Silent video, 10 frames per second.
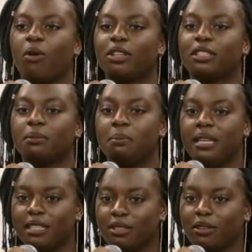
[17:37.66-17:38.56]
What
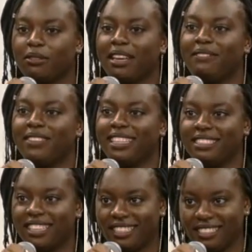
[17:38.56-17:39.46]
means of
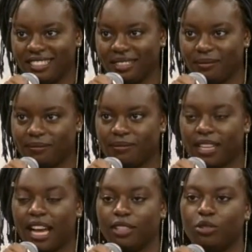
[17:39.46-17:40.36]
evangelism
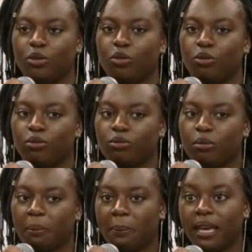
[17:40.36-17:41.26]
can you
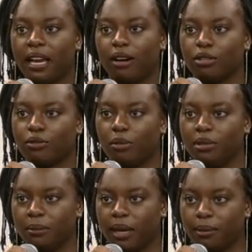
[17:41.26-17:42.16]
pick out
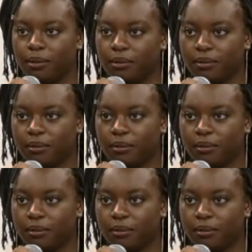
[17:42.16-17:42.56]
from the Bible?